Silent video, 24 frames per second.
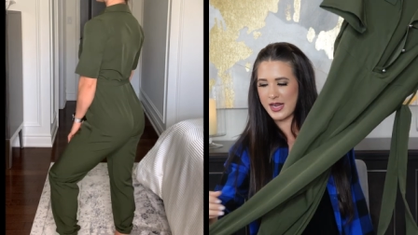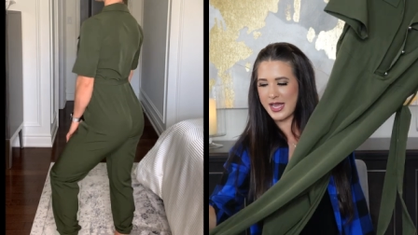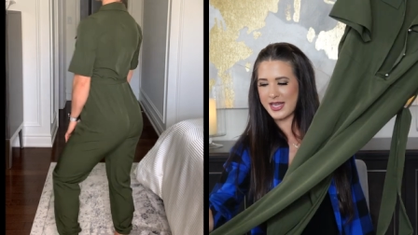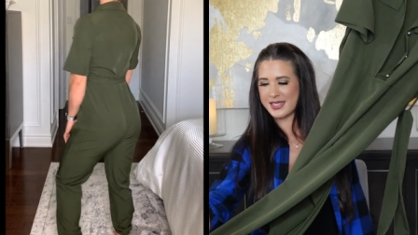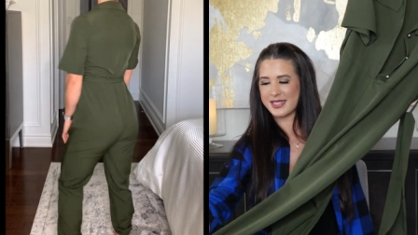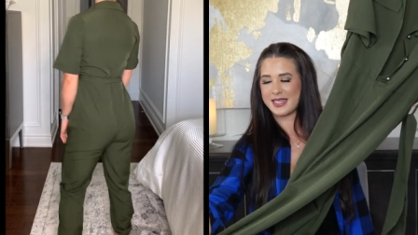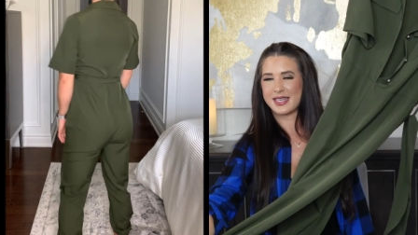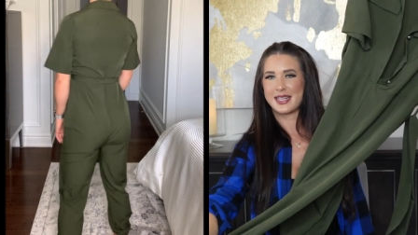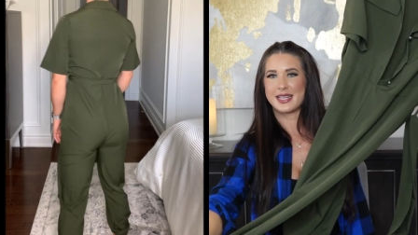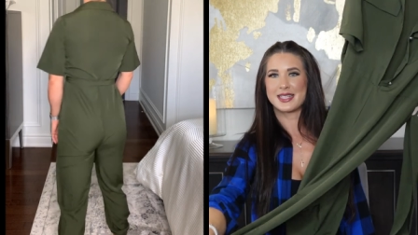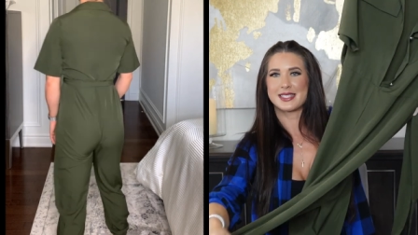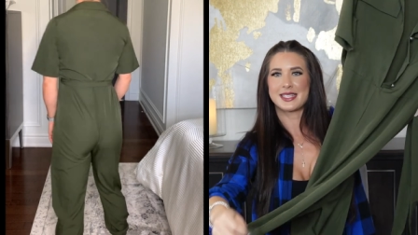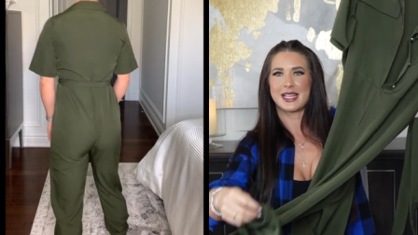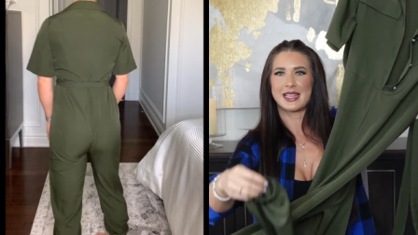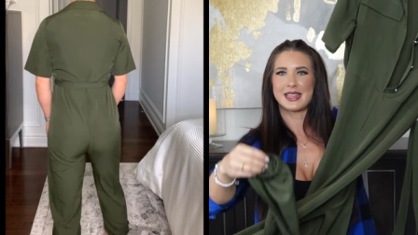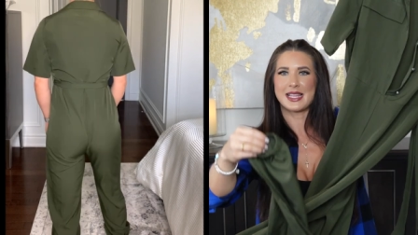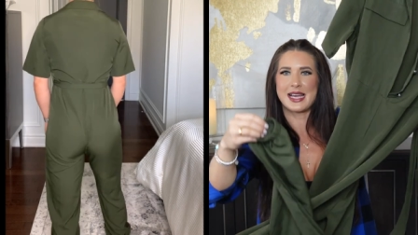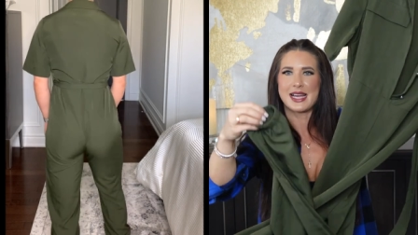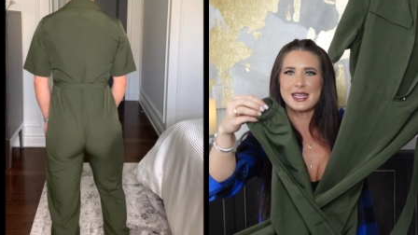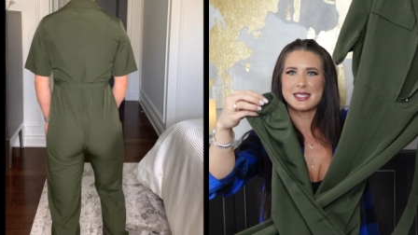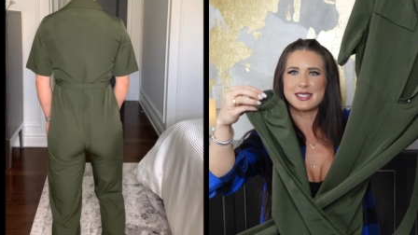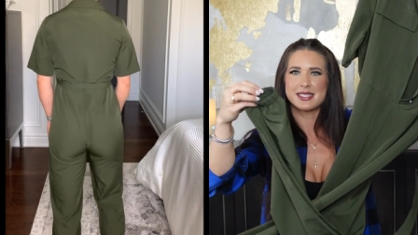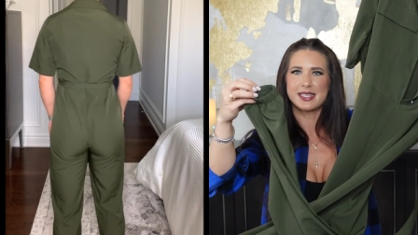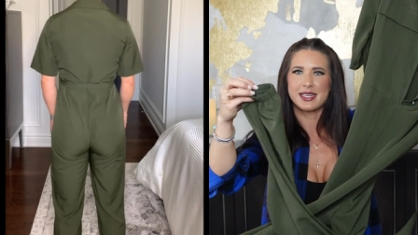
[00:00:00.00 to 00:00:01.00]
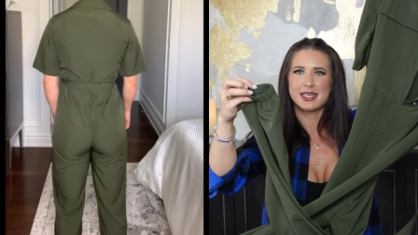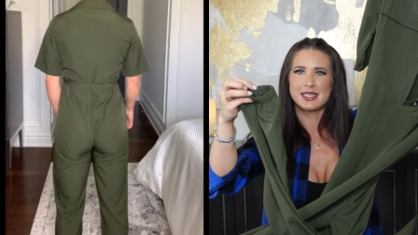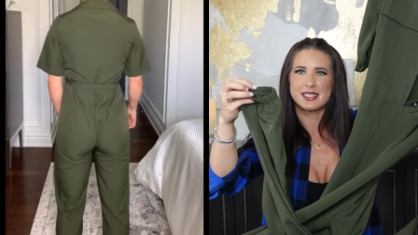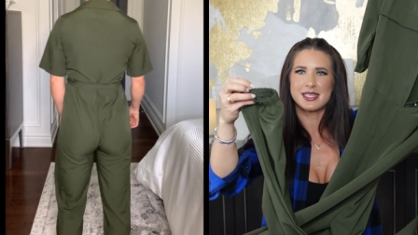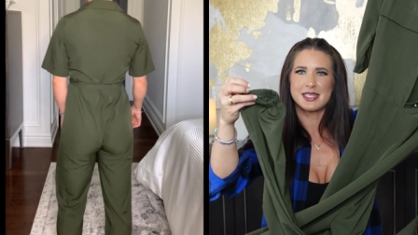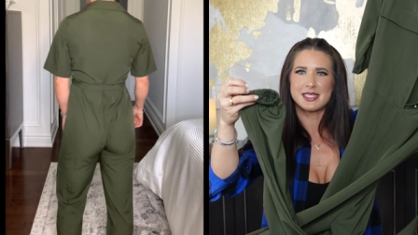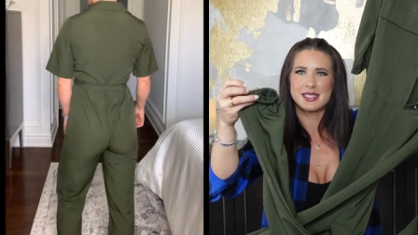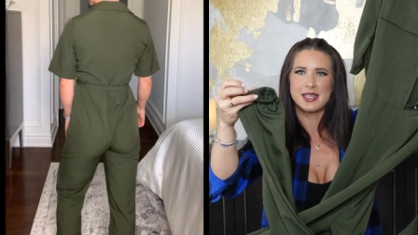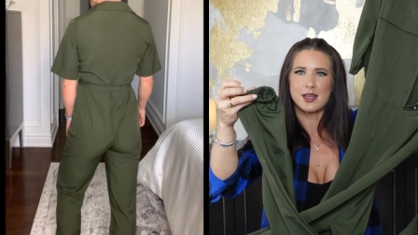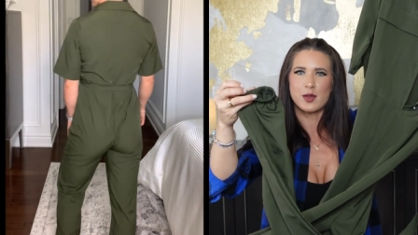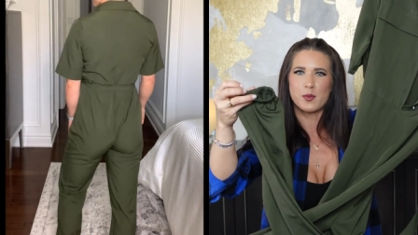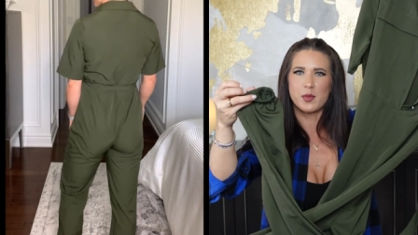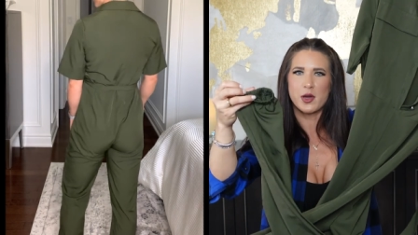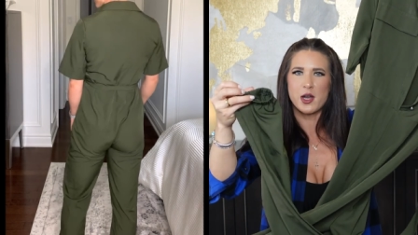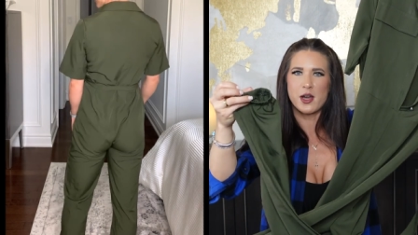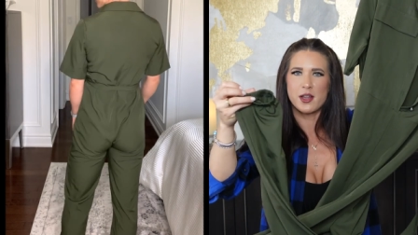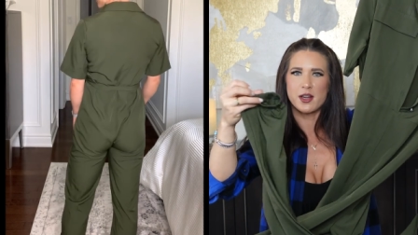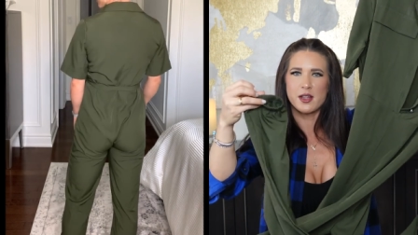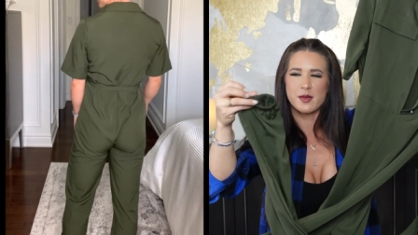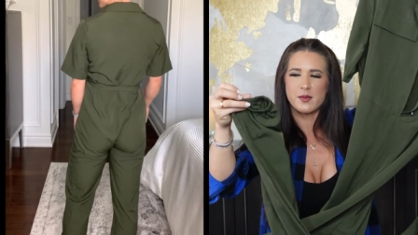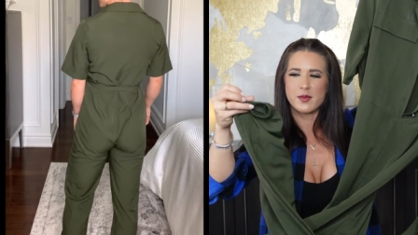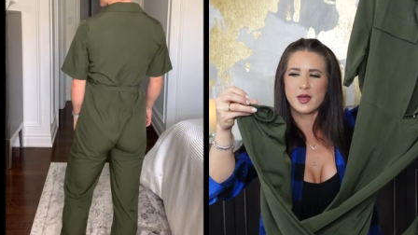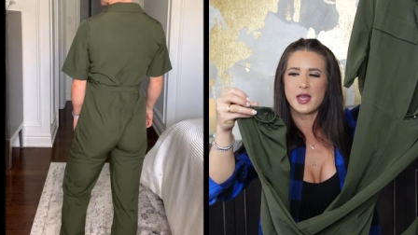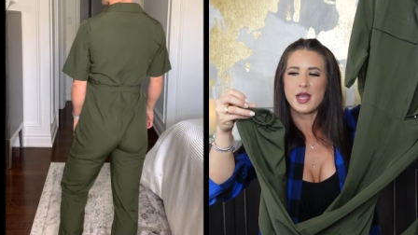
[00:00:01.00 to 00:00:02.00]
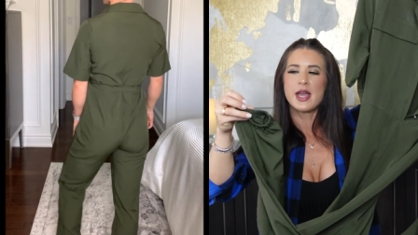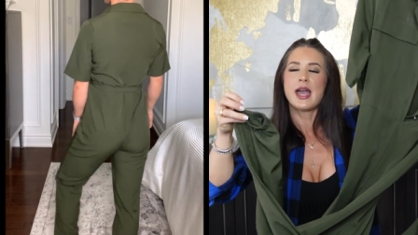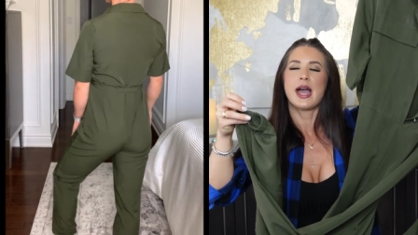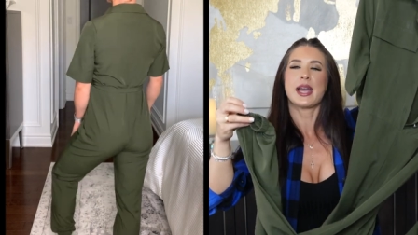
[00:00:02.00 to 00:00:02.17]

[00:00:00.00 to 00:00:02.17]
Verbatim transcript: has a nice elastic detail bottom.